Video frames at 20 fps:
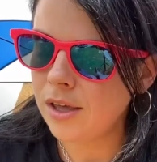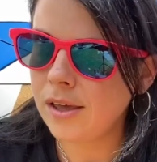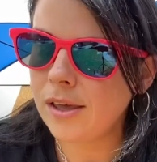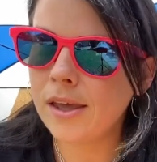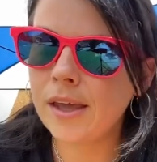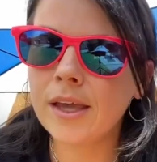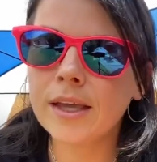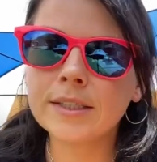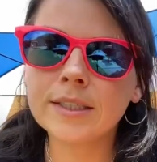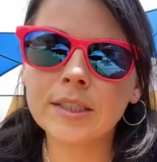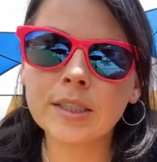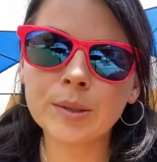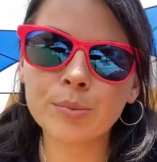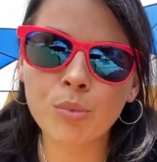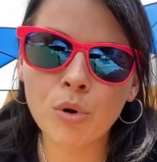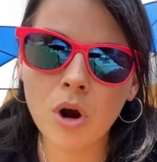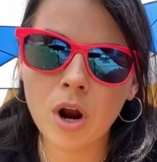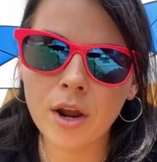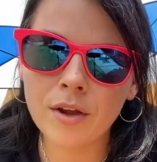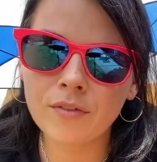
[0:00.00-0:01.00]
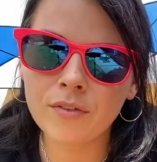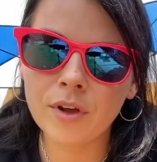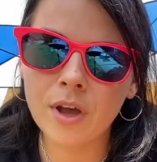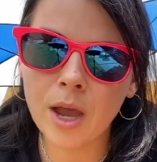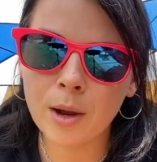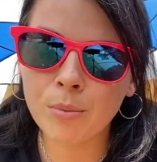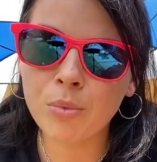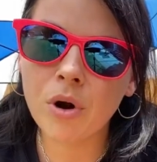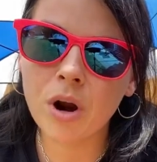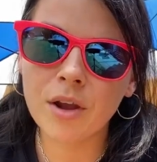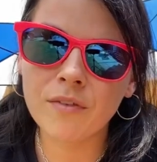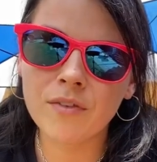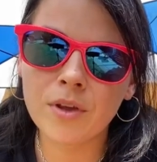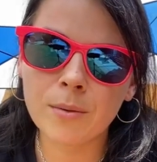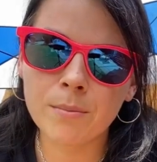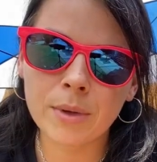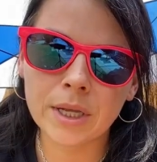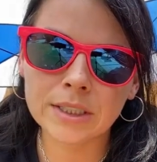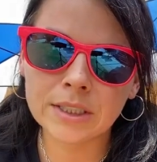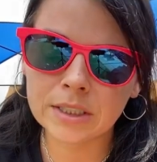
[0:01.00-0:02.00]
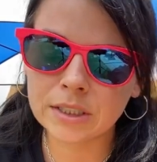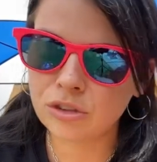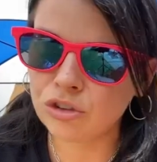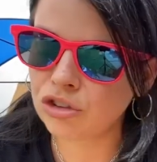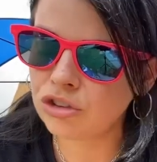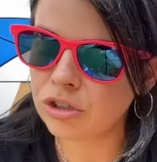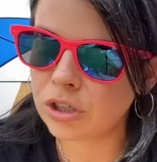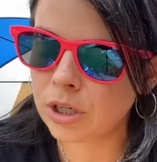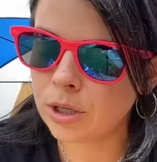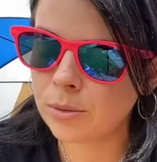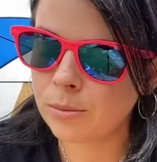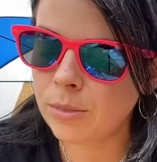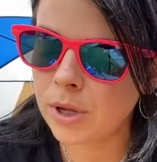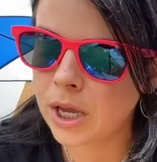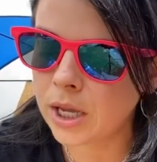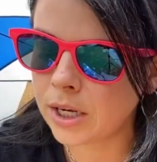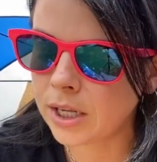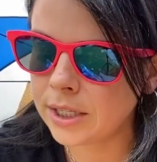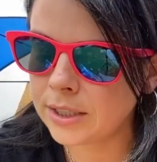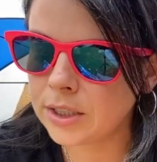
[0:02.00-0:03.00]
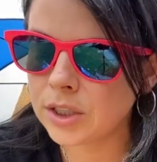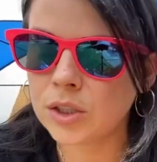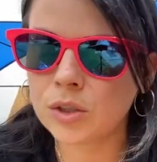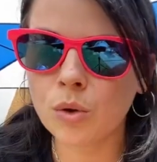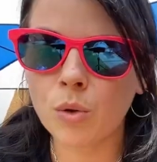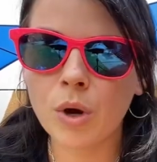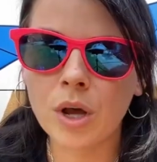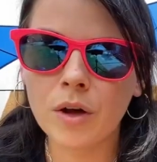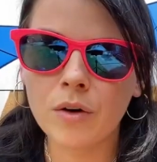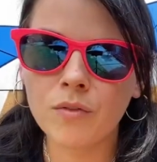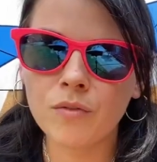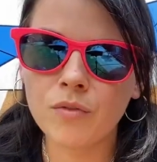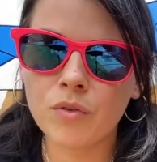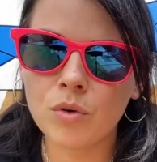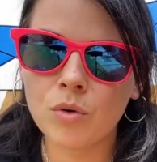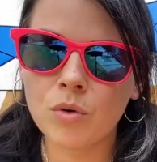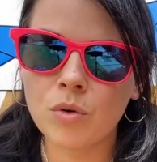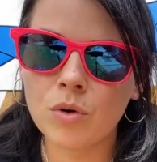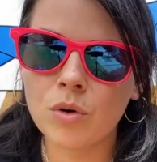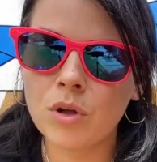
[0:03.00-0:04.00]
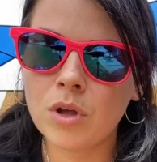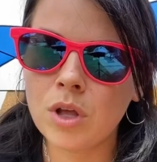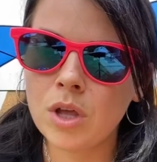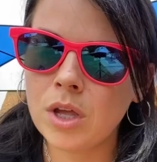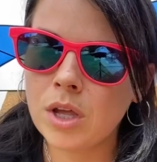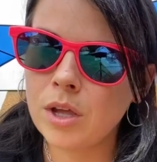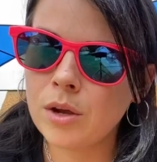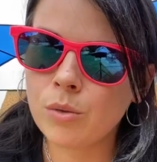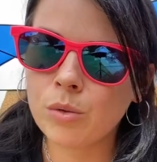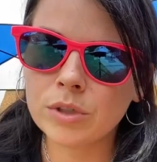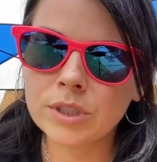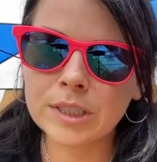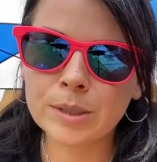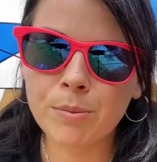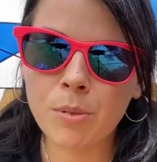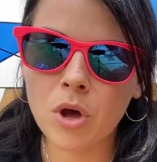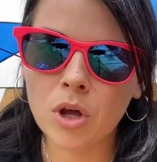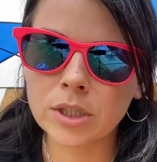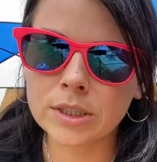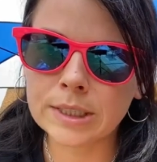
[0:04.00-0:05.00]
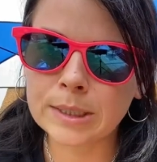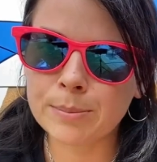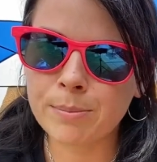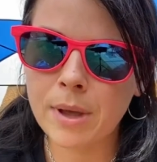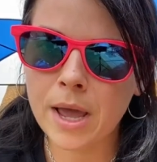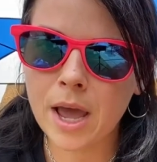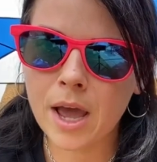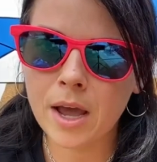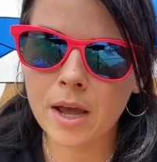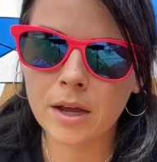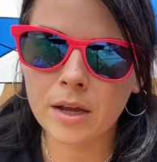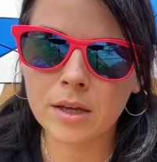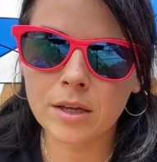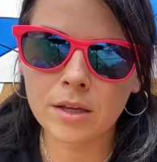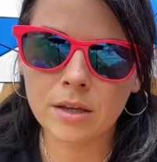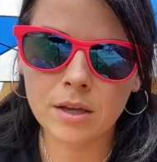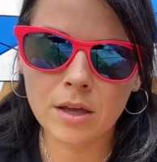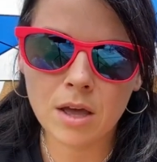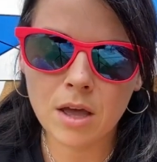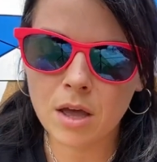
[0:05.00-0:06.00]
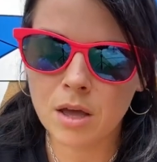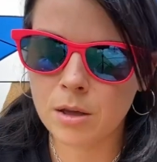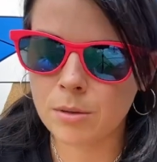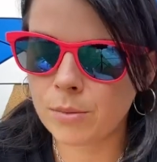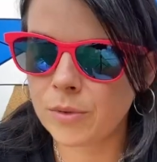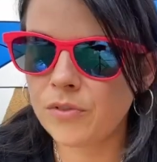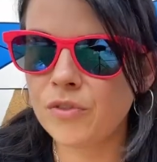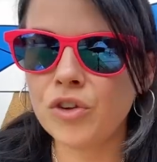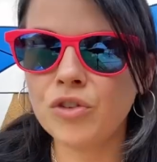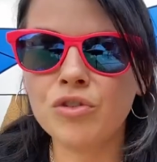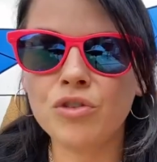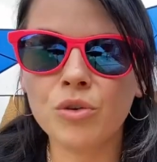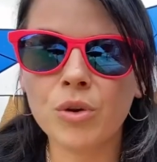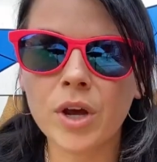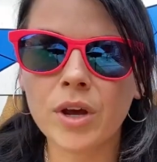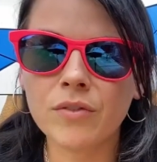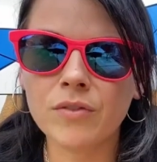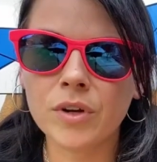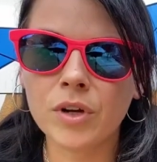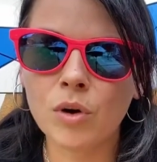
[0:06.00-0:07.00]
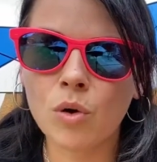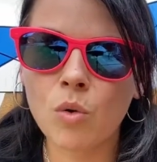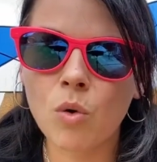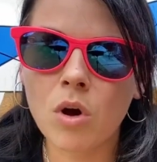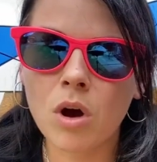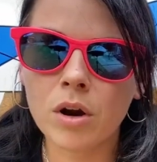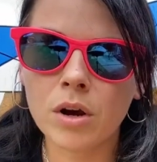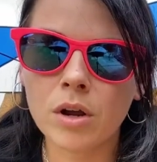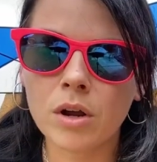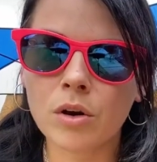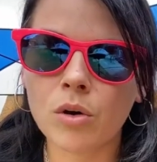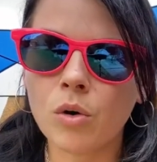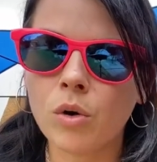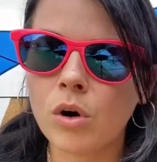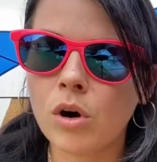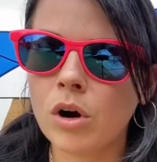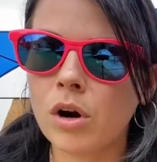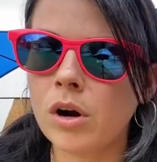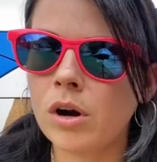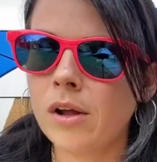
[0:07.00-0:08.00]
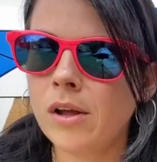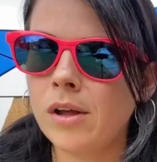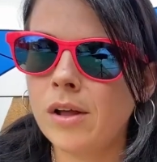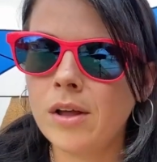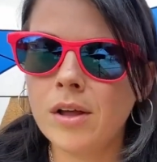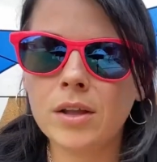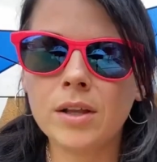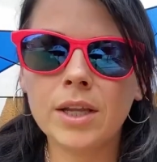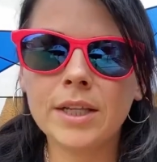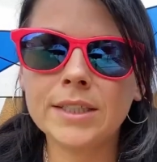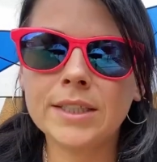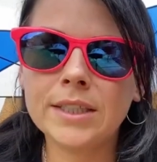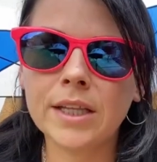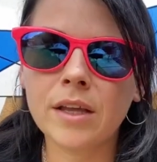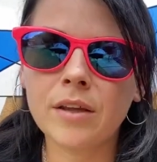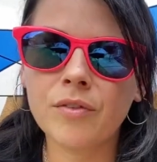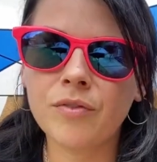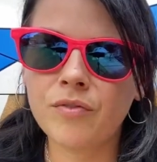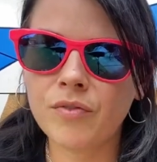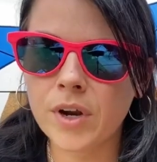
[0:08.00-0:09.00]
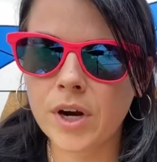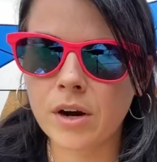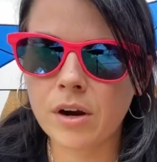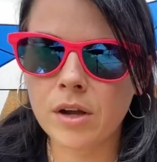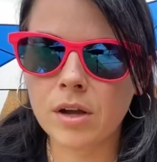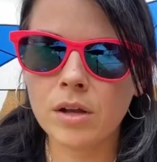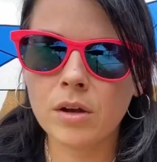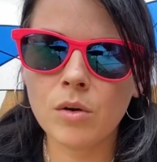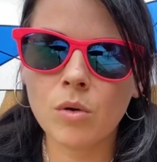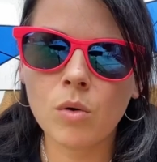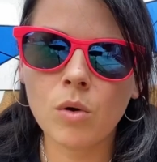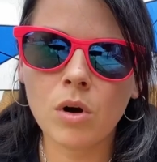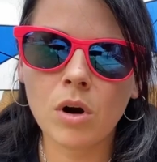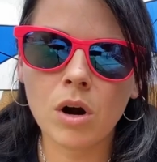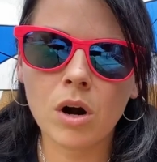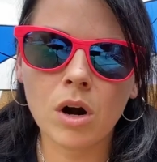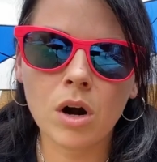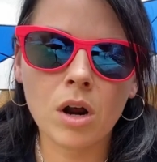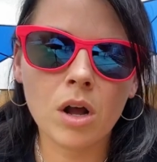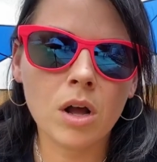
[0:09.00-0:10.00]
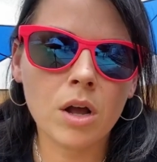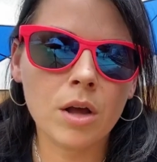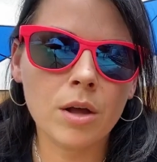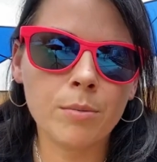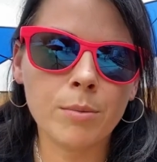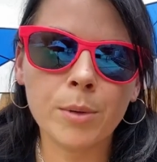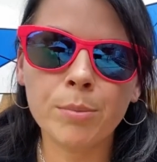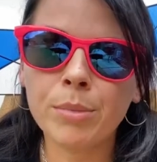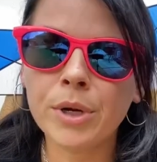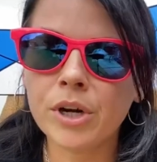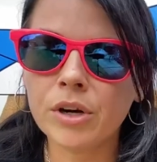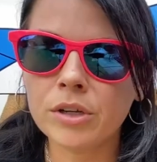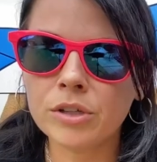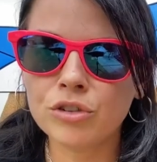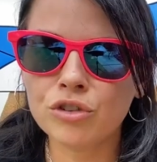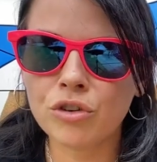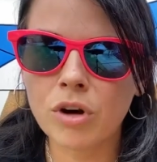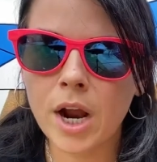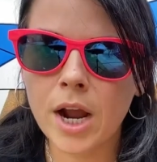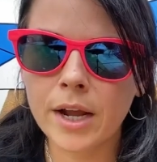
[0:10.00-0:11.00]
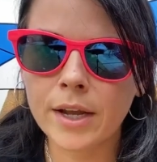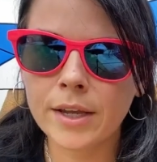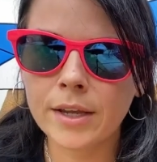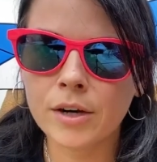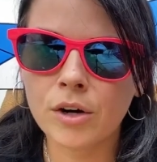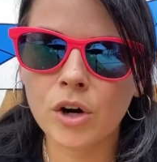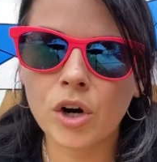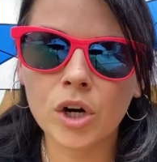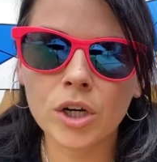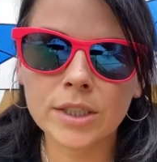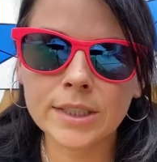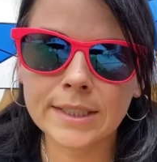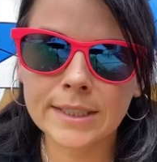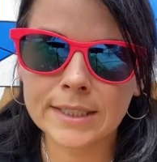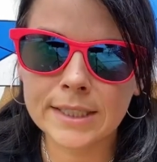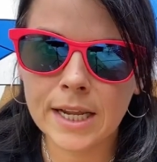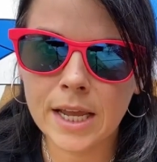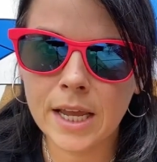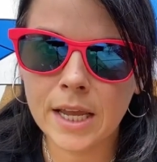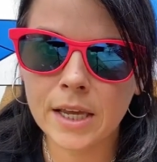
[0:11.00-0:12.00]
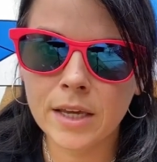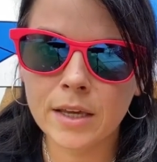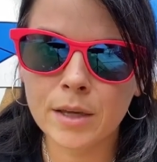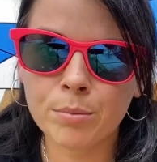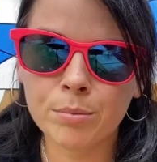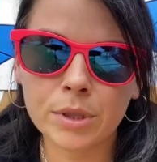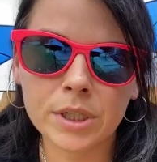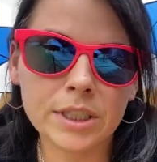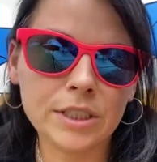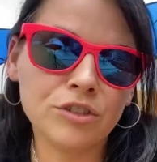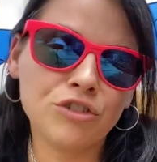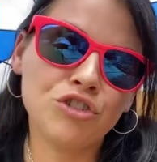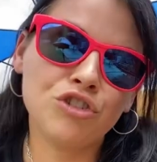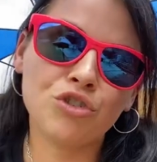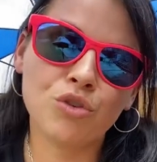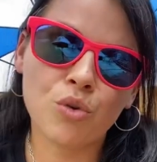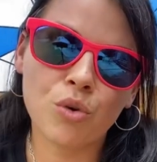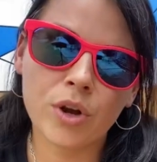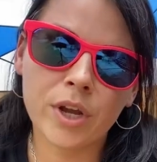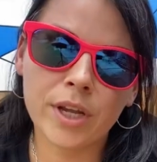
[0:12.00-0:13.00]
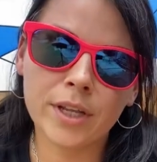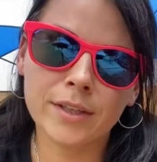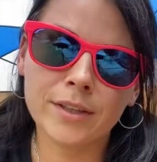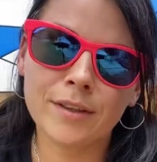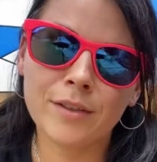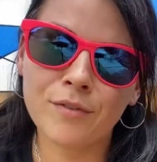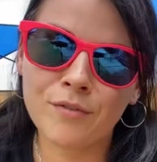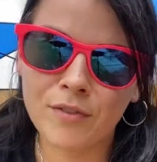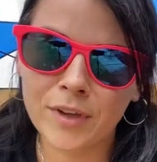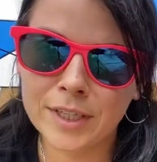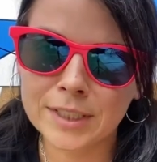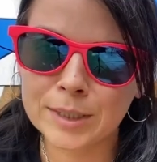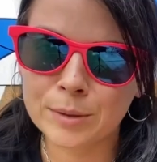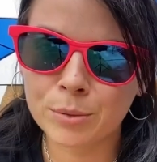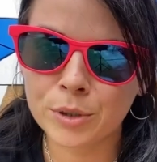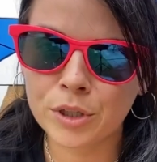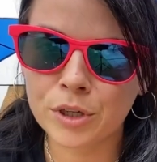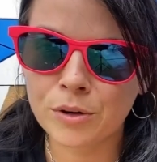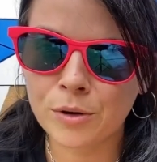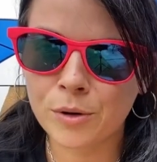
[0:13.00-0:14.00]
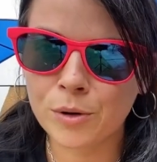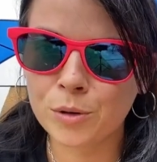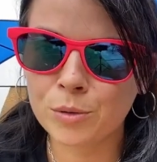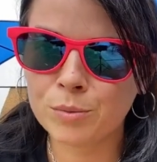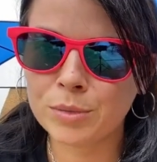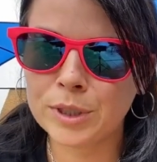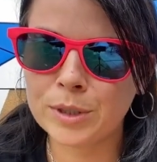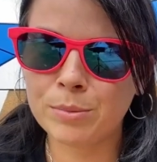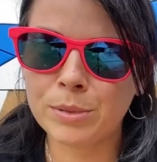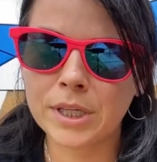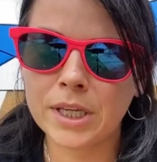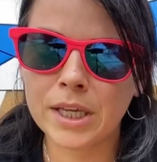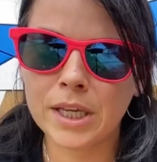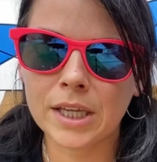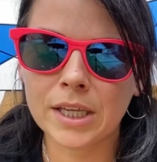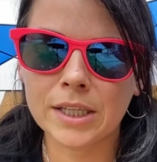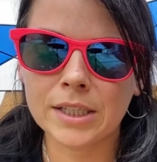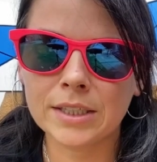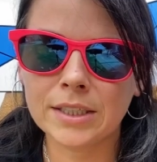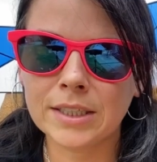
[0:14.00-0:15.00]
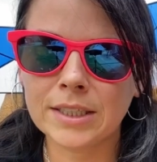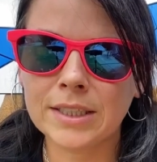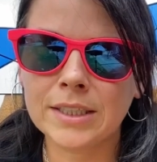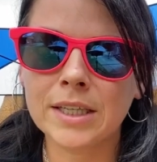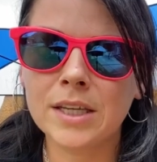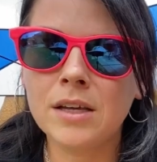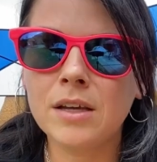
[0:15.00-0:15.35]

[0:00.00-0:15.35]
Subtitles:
He has I private messaged him and he's so helpful, responds back. If you do have an iguana or let's say a ferret or a bearded dragon or a snake, please join the Facebook groups because